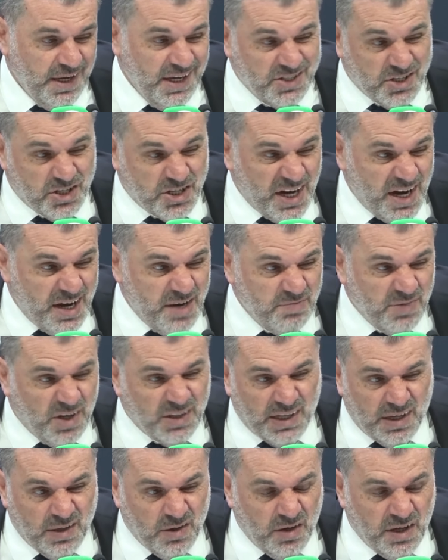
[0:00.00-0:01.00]
it's a shame,
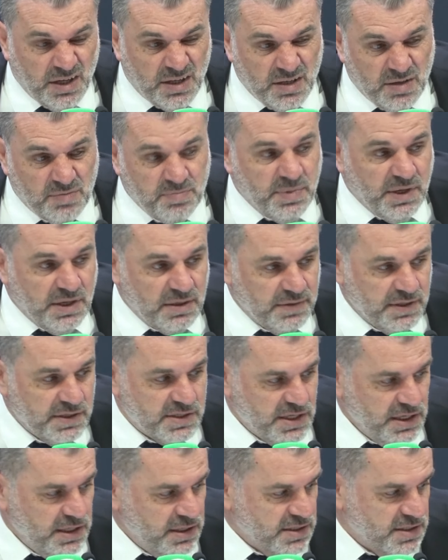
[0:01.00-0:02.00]
I don't like it, but
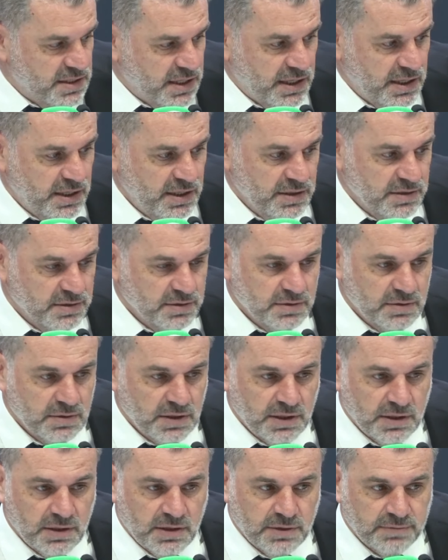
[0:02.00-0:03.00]
it's here to stay, and
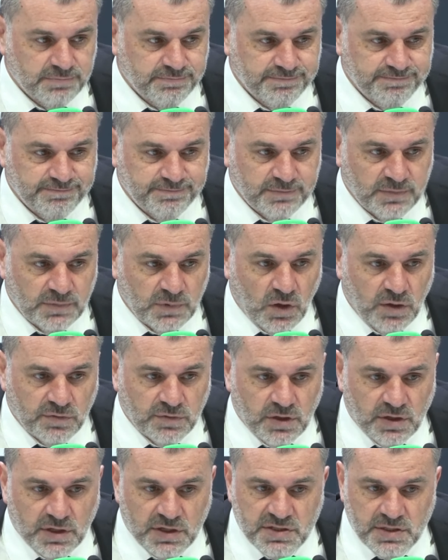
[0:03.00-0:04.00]
uh, well,
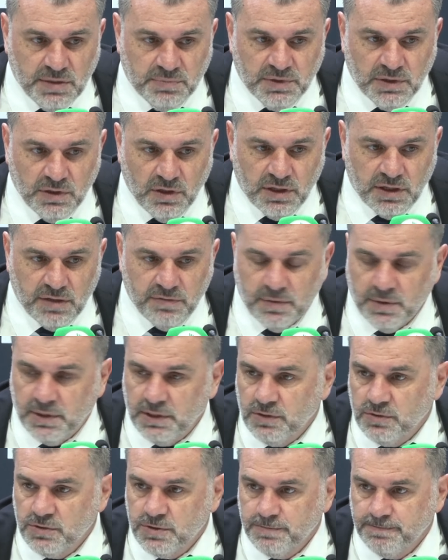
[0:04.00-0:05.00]
I've got to accept it like
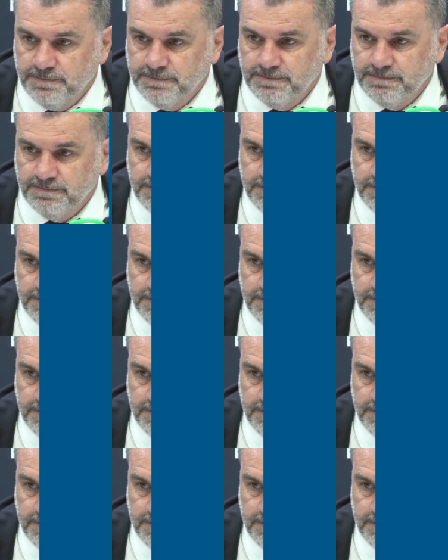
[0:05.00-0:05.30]
everyone else.